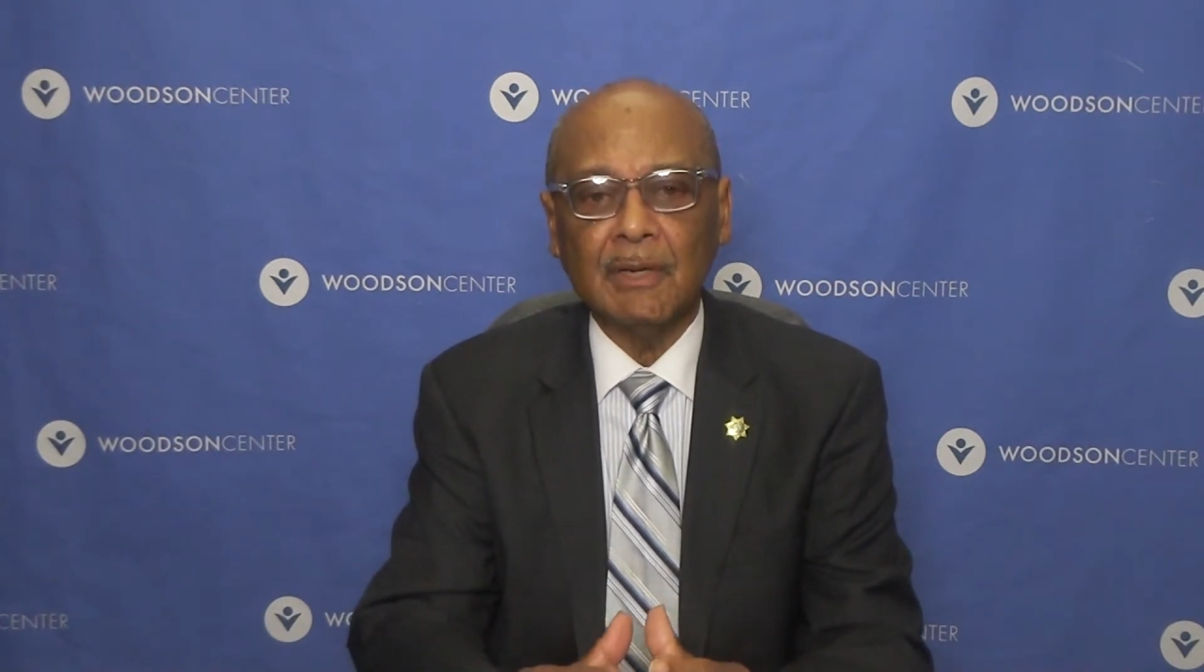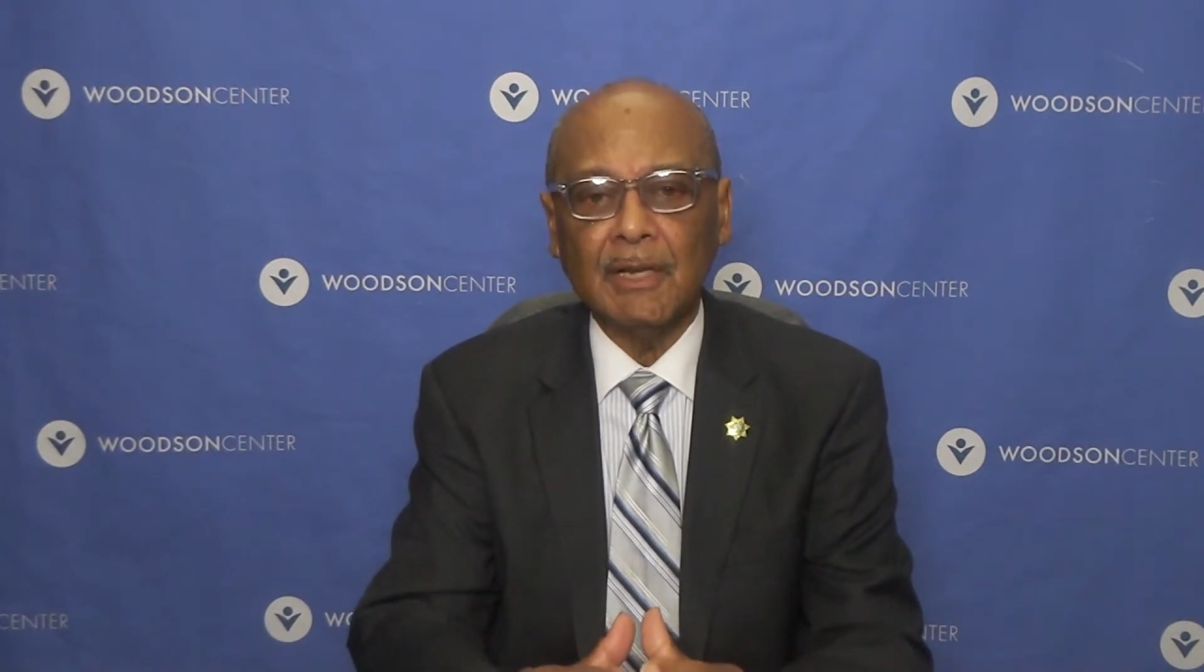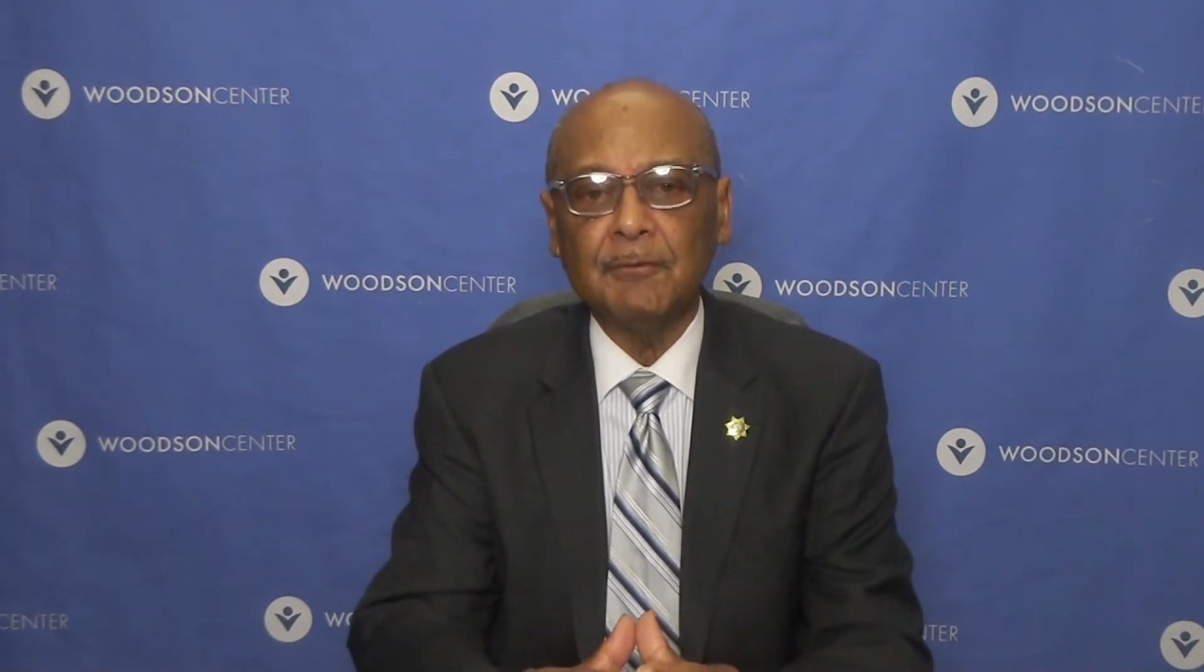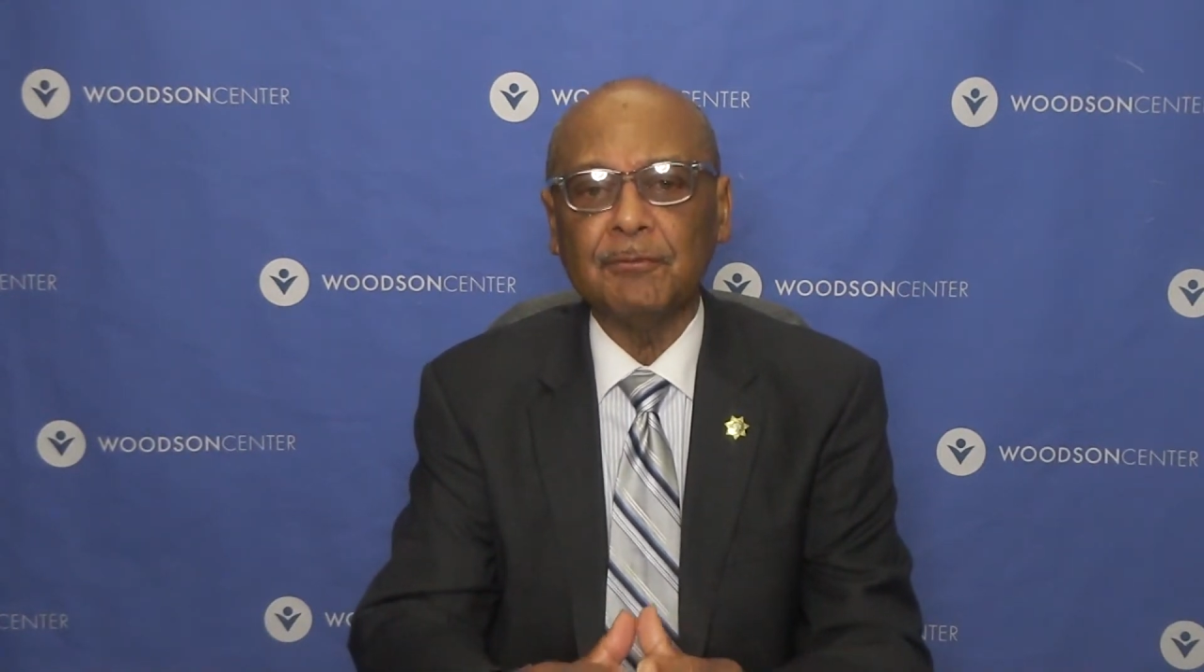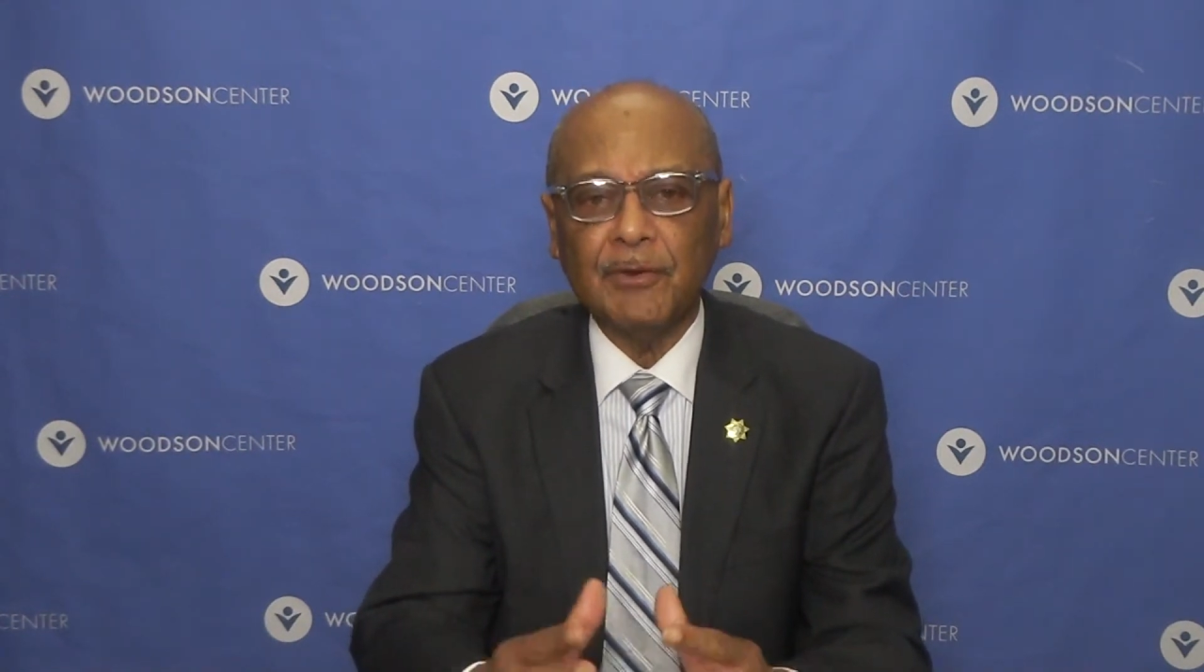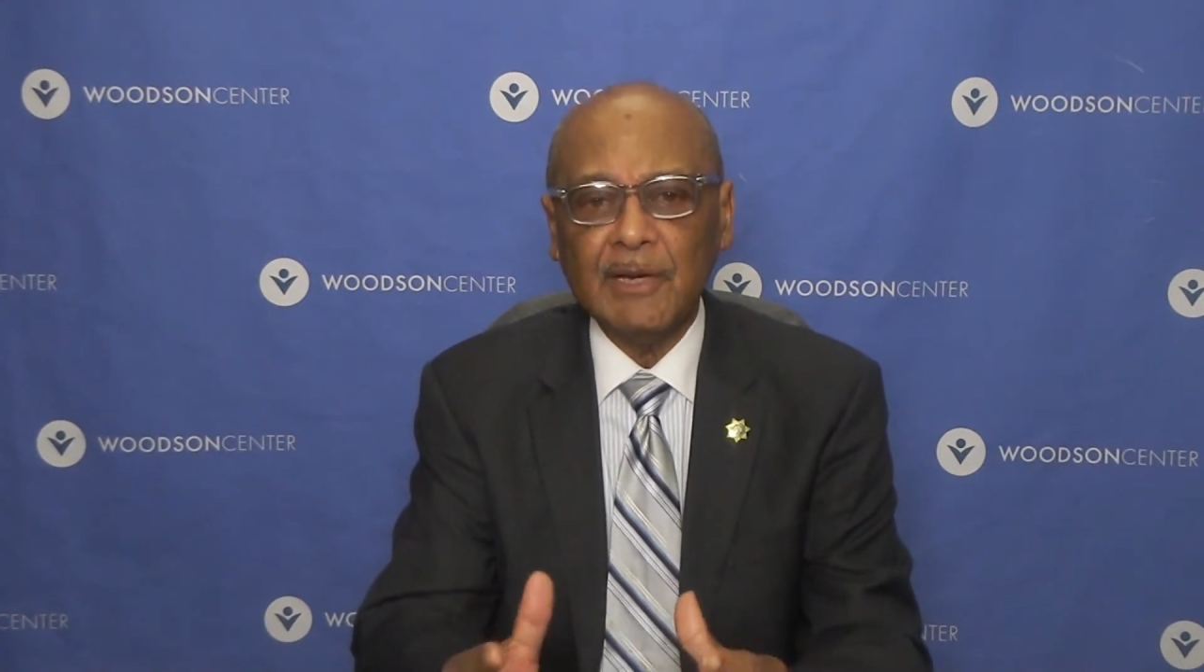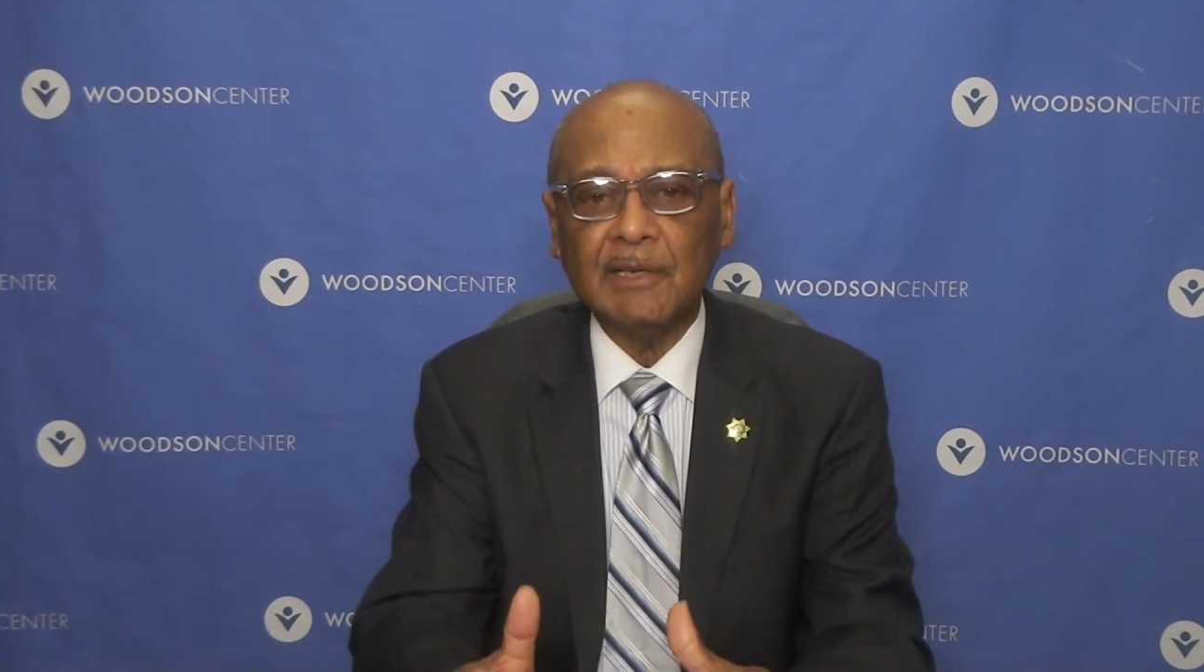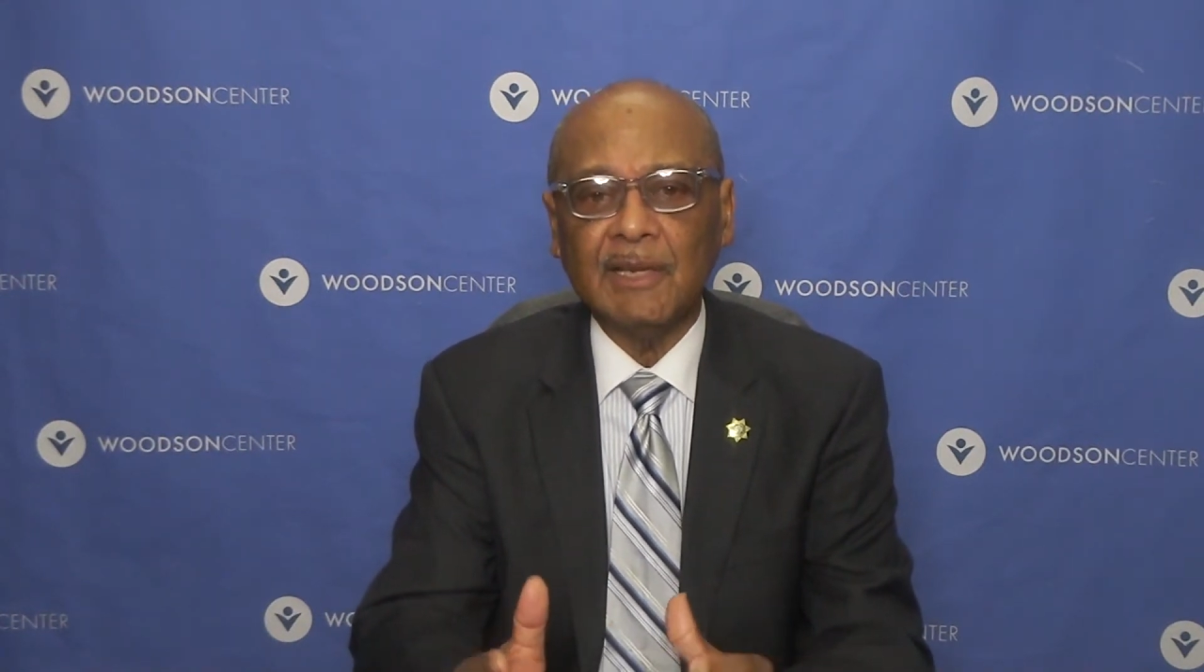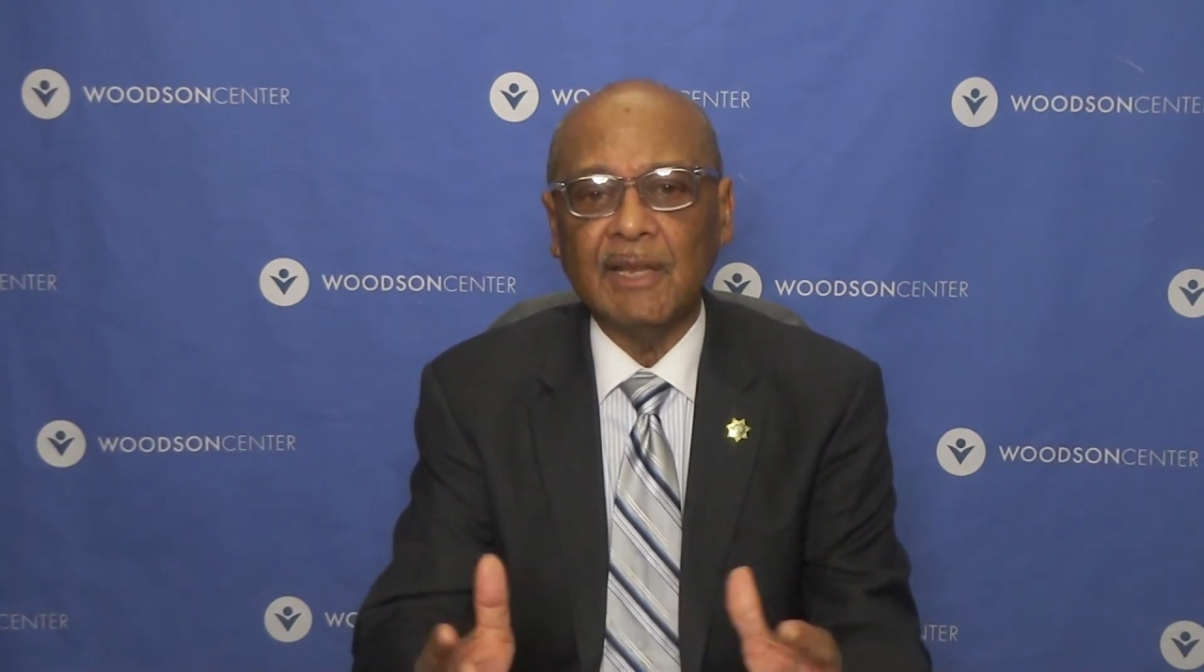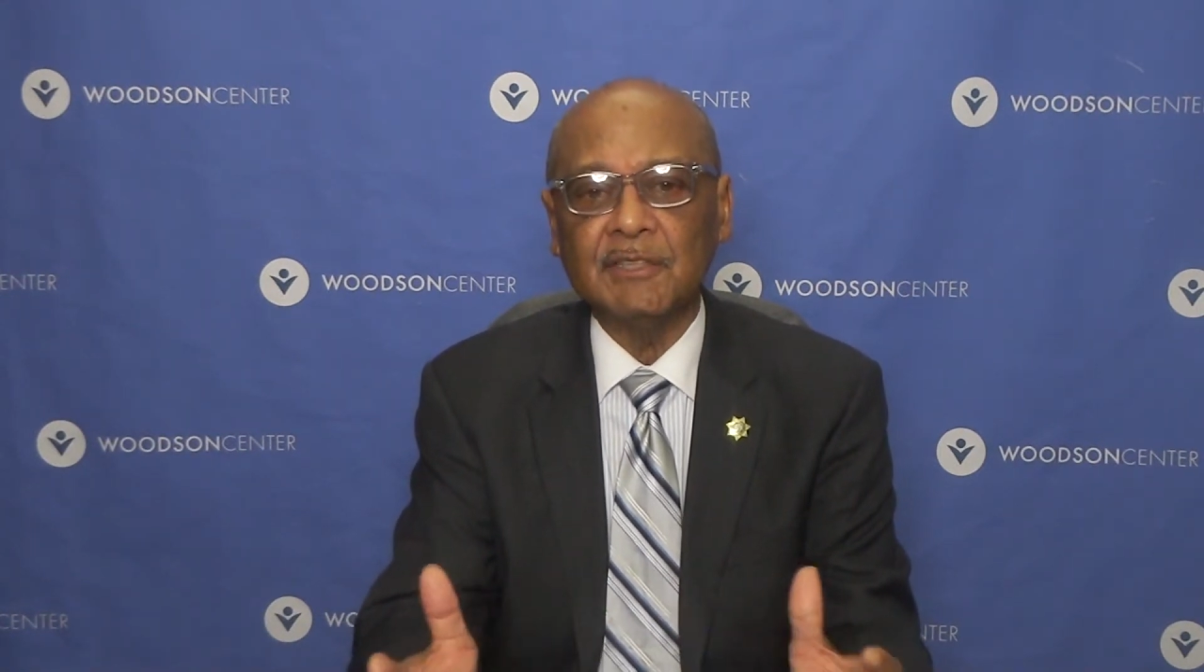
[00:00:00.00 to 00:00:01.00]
and freely